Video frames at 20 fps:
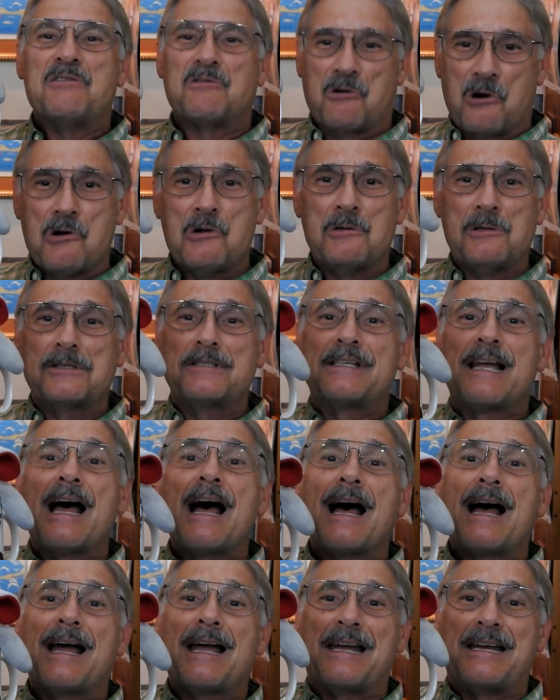Roll
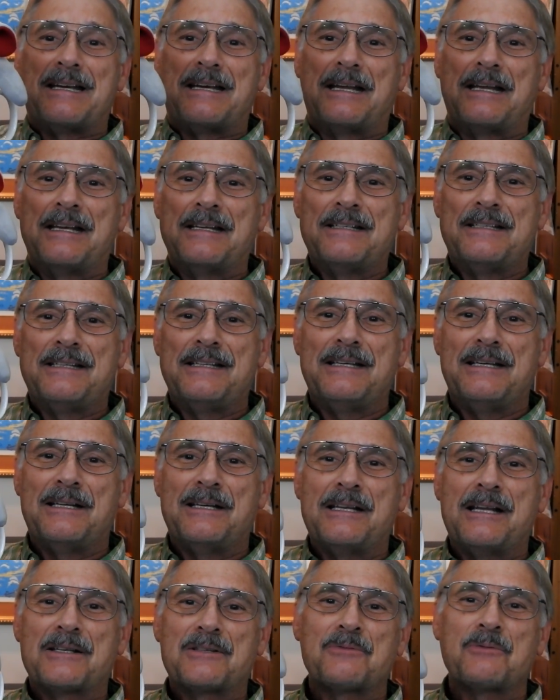Tide.
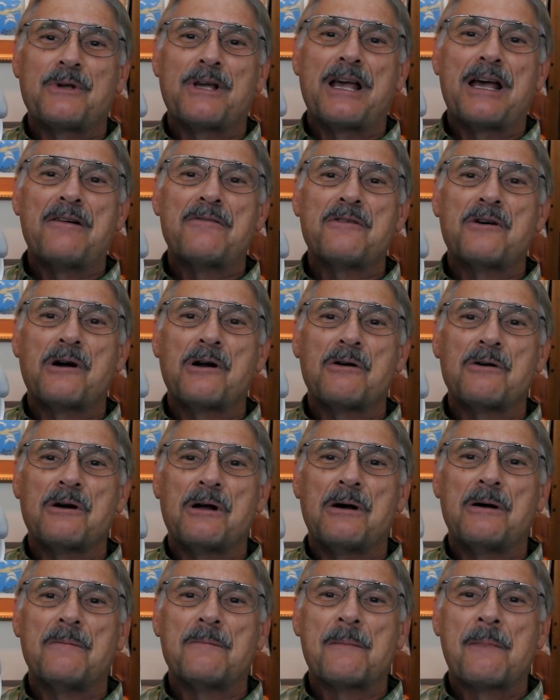Indeed, yes, we have
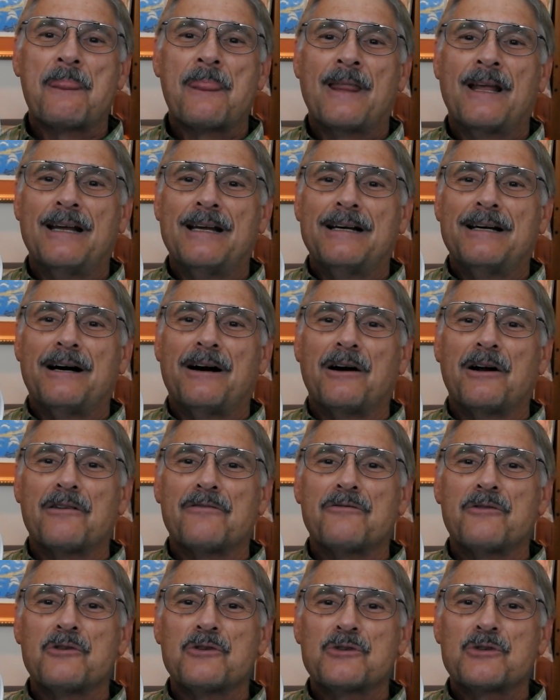our
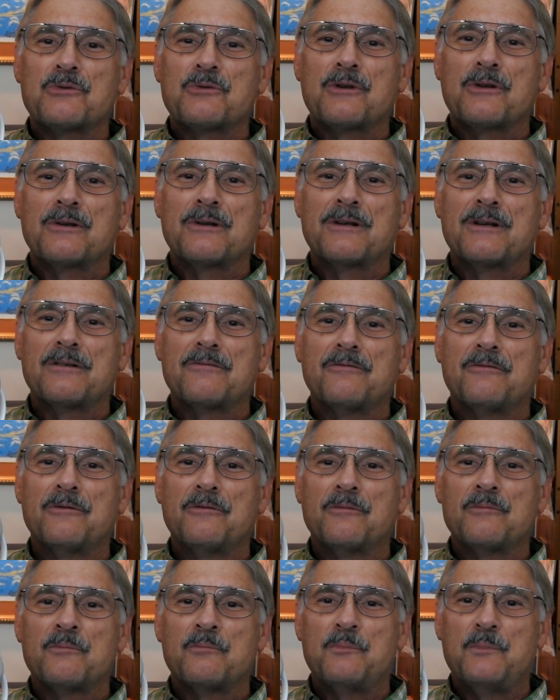first
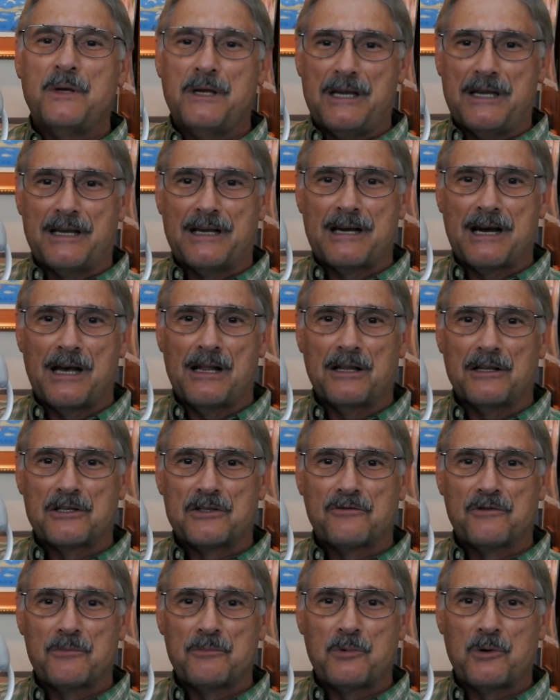big
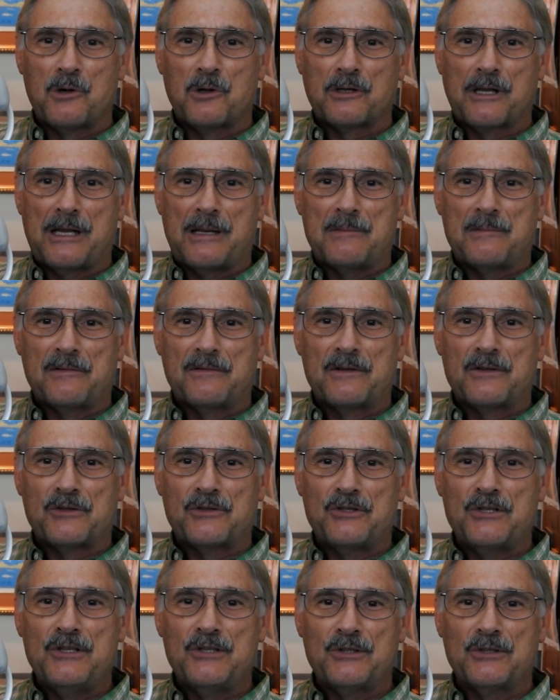college football game of the
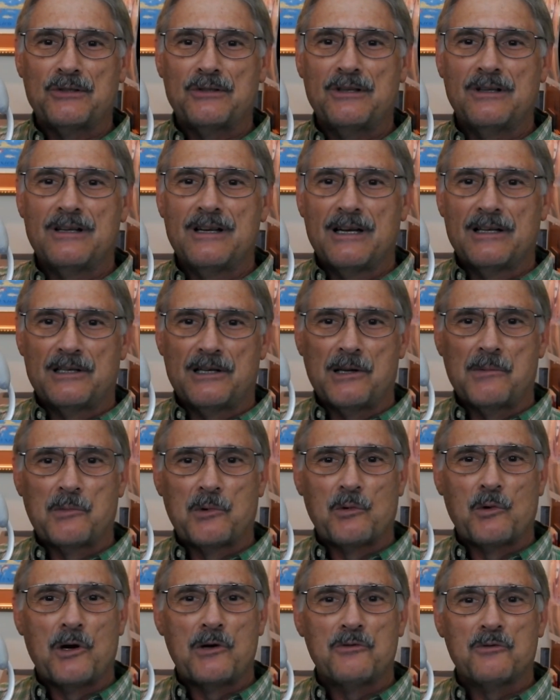season.
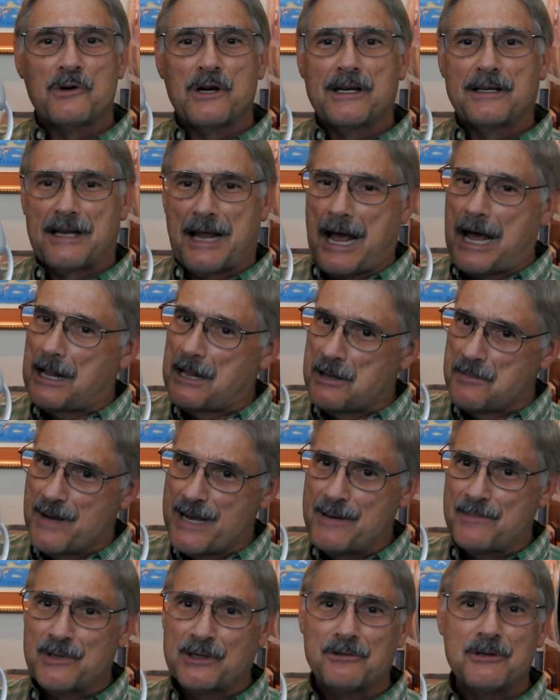Number one ranked
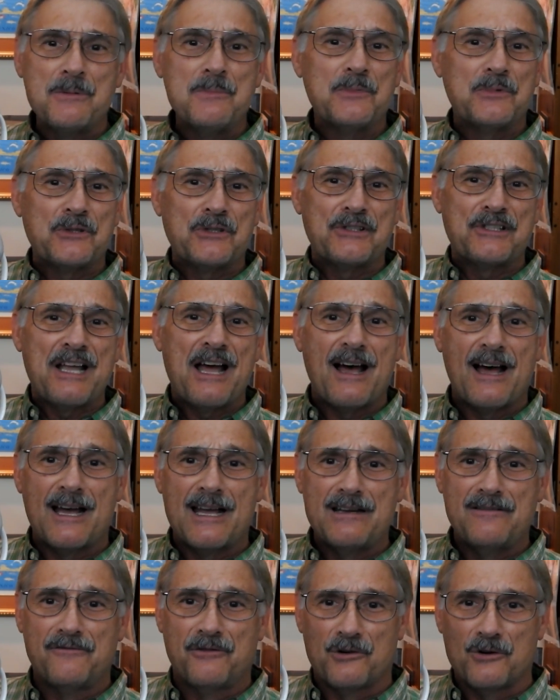Alabama Crimson
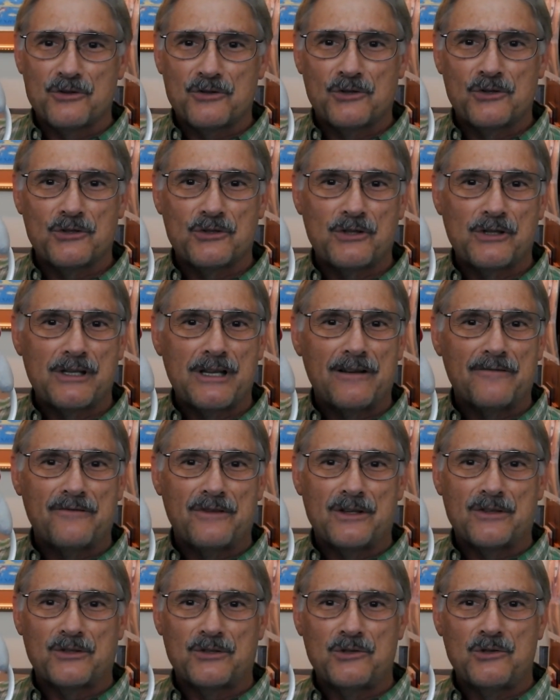Tide versus the
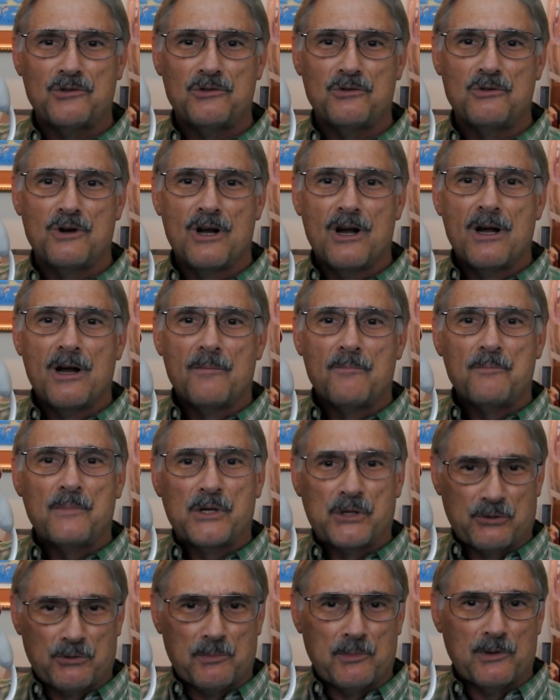FSU
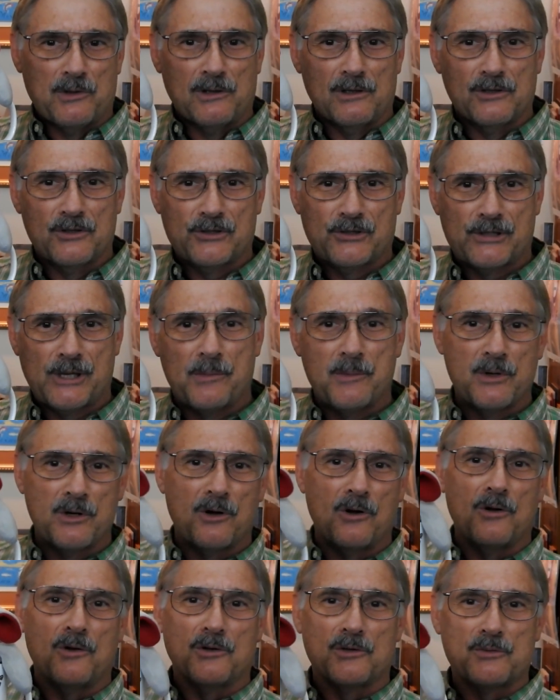miserable
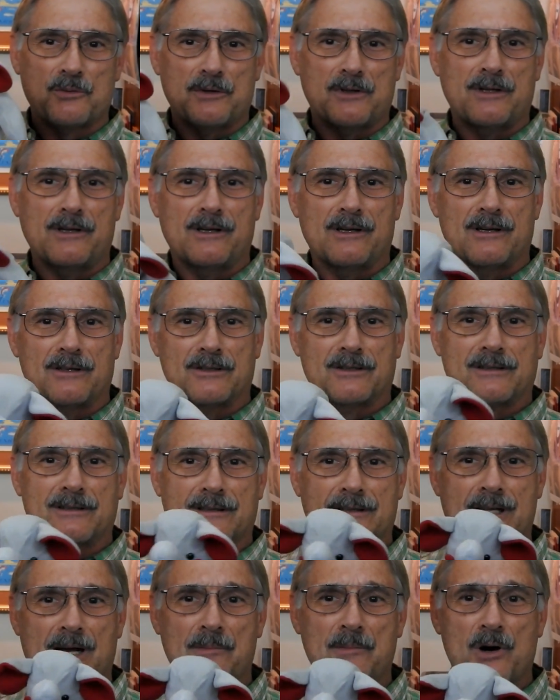Seminoles with their
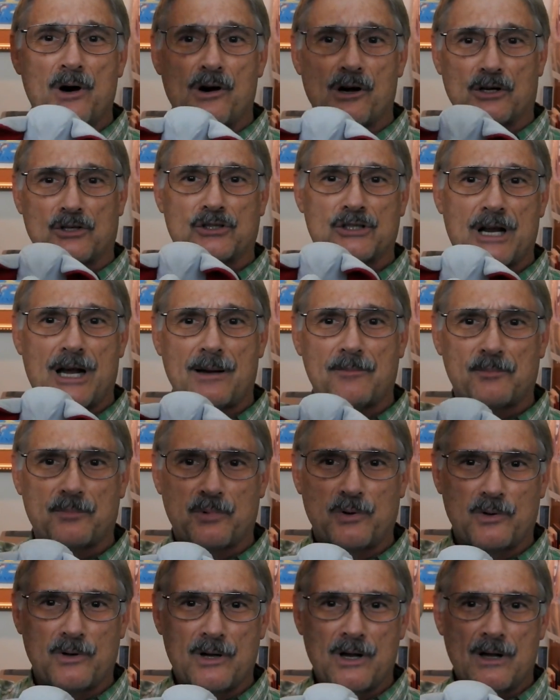tomahawk chop.
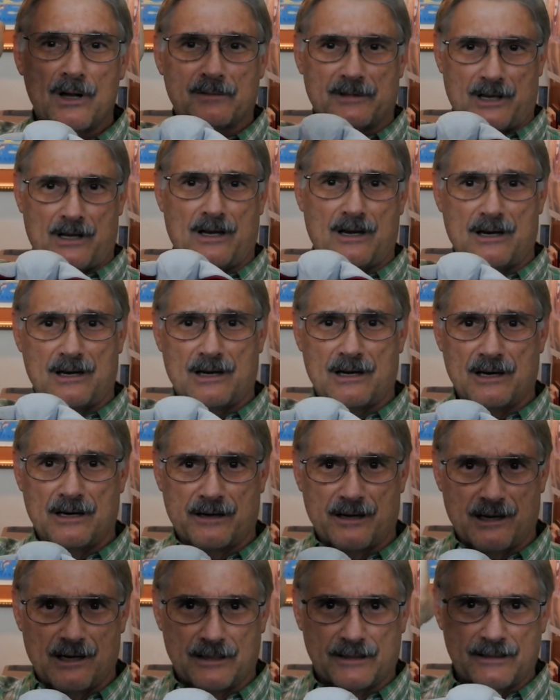
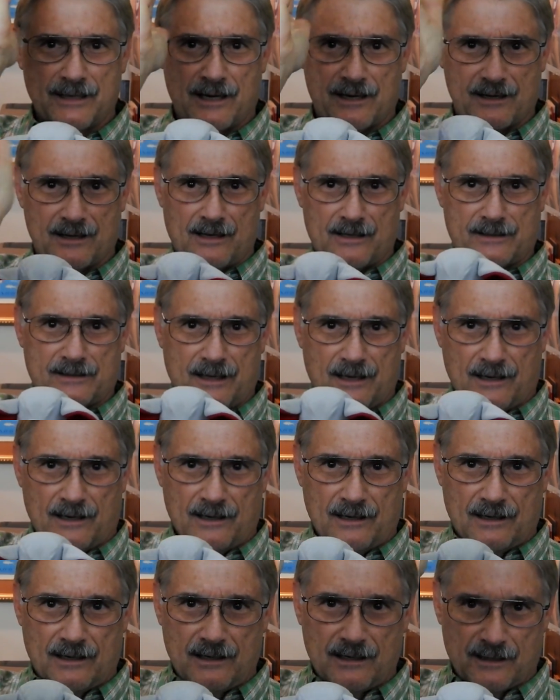Da, da, da, da,
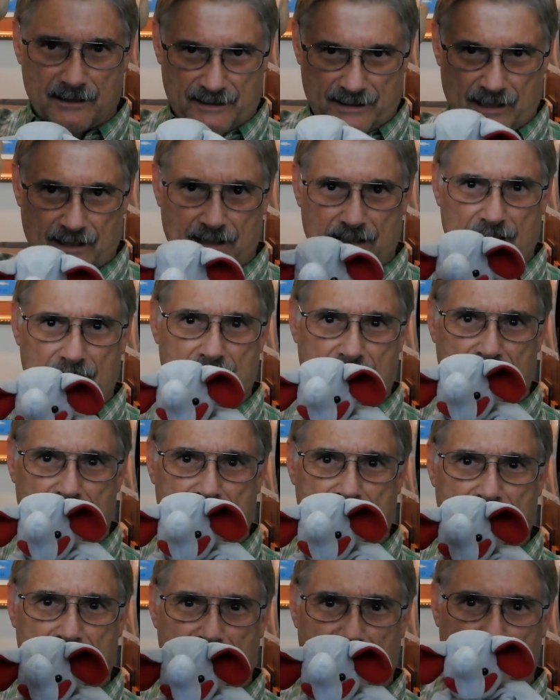da, da, da,
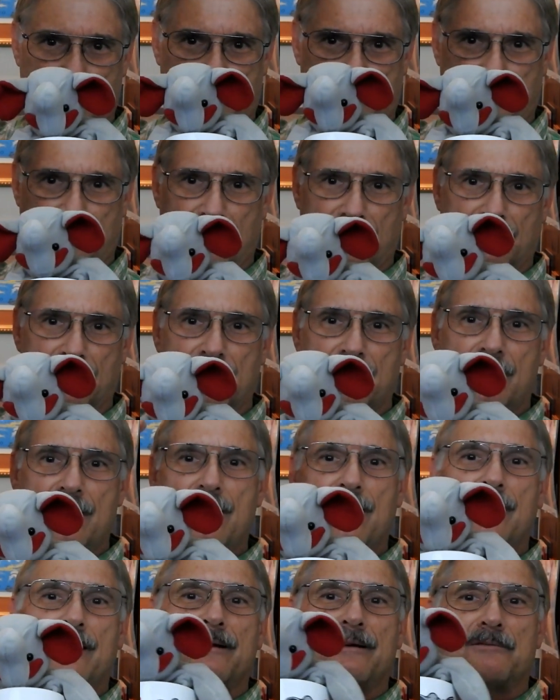da, da.
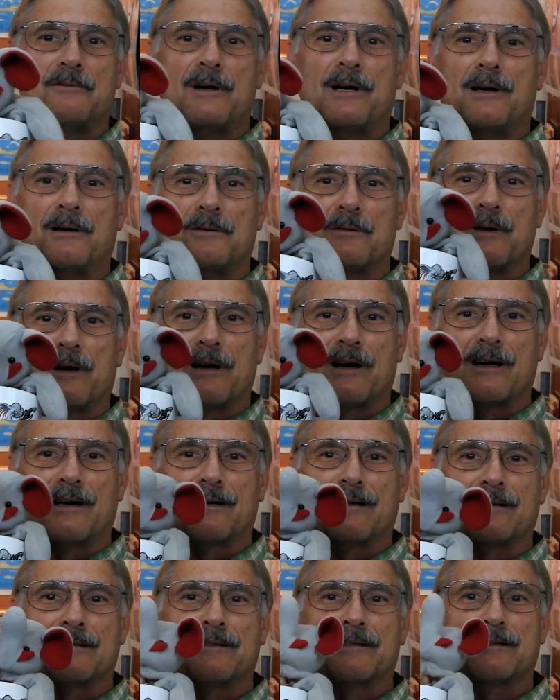Well,
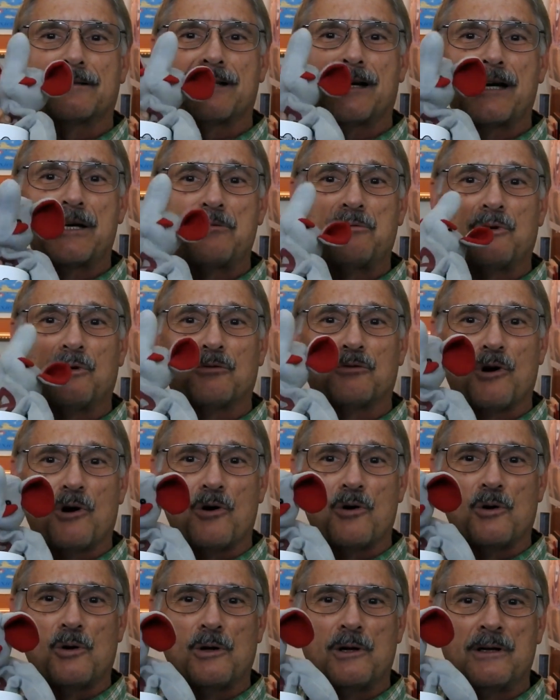tide will
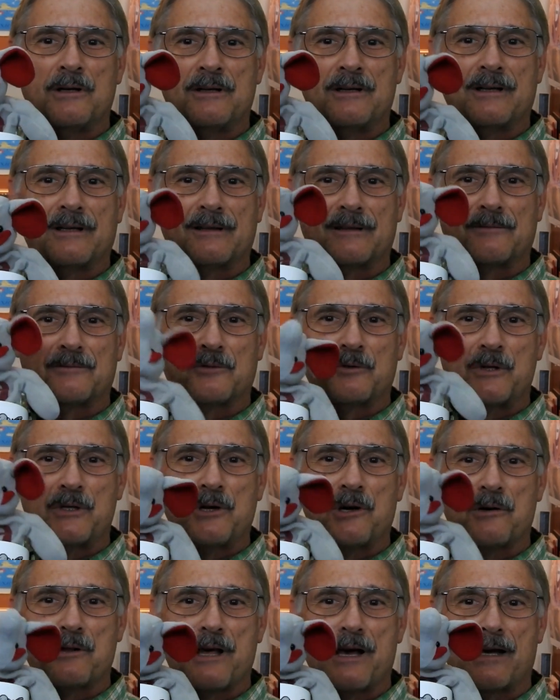roll. We
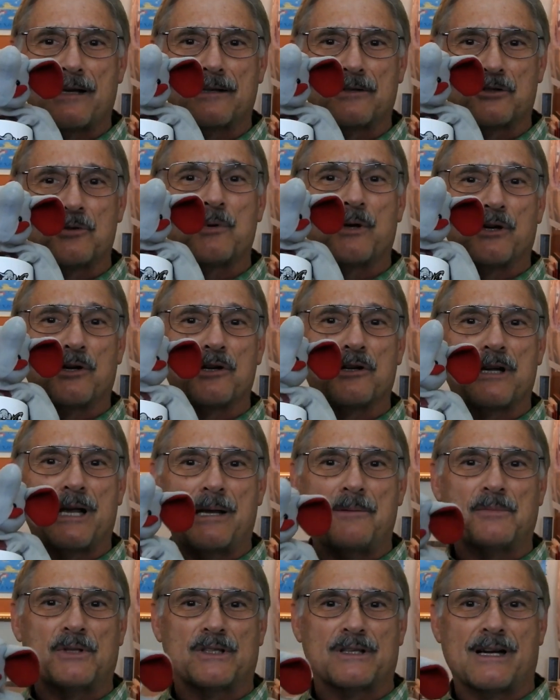know that. It should be a good
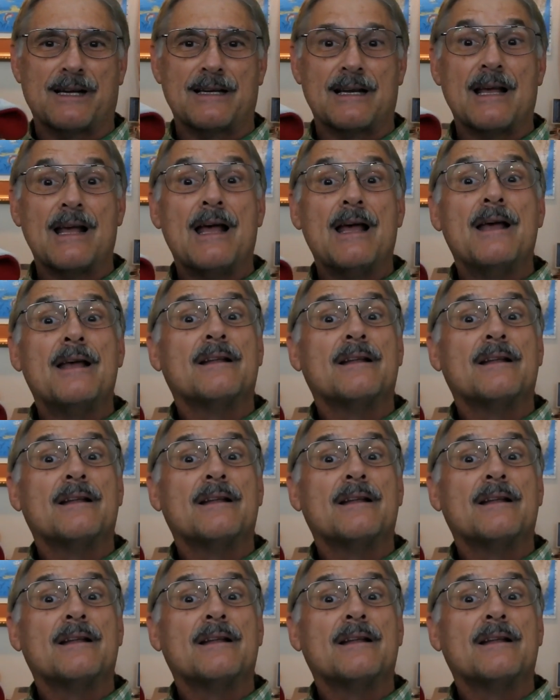game tonight.